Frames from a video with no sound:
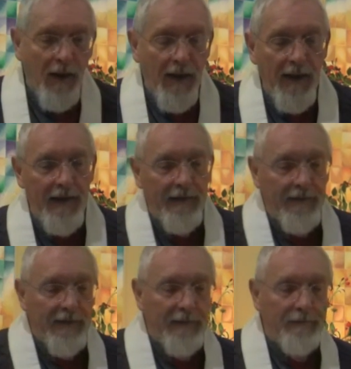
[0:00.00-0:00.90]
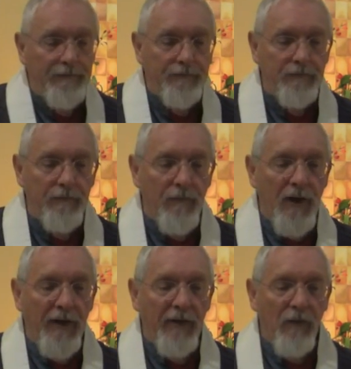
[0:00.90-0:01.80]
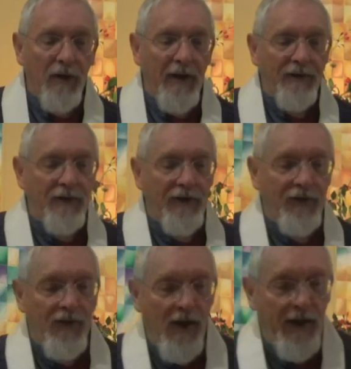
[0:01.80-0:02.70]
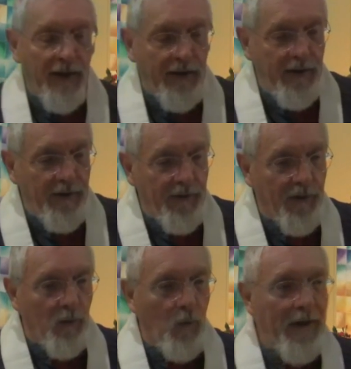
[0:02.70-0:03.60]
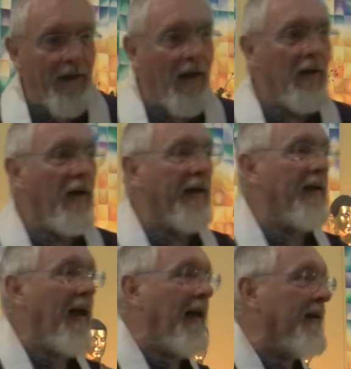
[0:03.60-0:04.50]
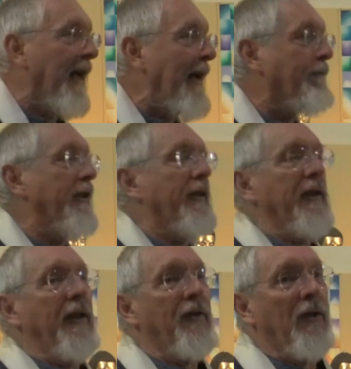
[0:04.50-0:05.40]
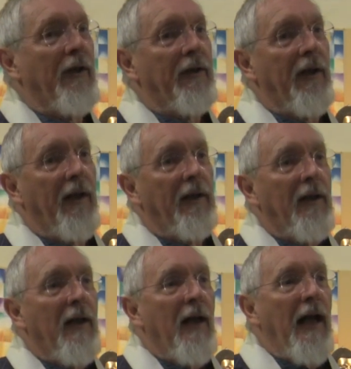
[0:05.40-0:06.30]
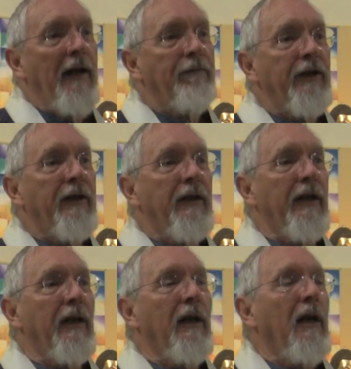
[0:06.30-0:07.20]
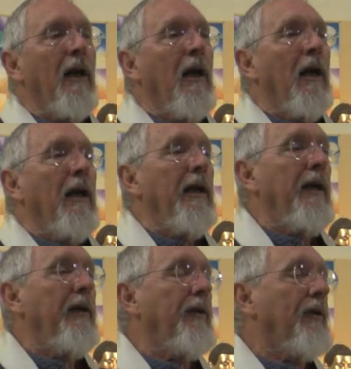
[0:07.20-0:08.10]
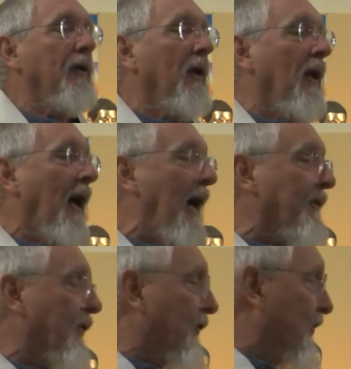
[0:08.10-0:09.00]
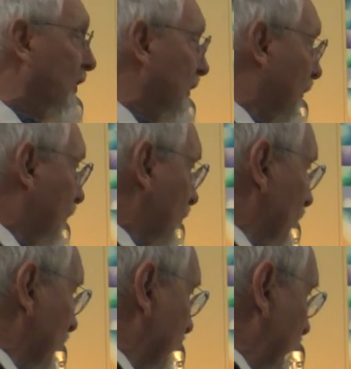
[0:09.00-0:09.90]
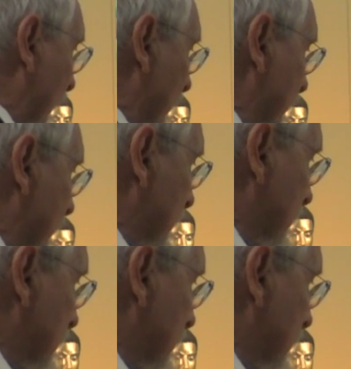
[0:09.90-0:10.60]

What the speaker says: And I think what Koestler is saying is that we are like that. Everything is like that. Everything has a certain sort of self,